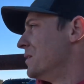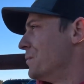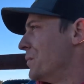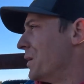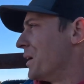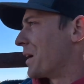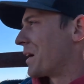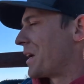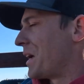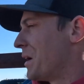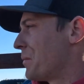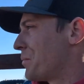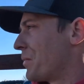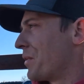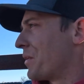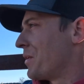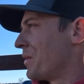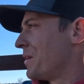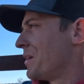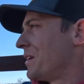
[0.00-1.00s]
But I kept
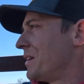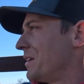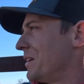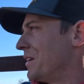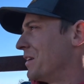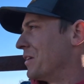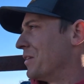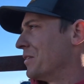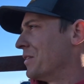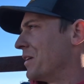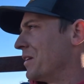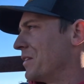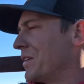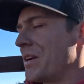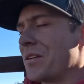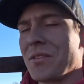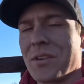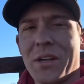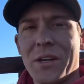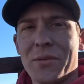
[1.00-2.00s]
her, you know, and I'll
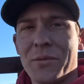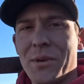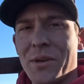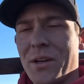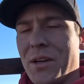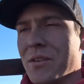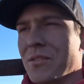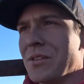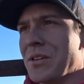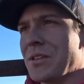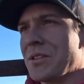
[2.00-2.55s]
never get rid of her.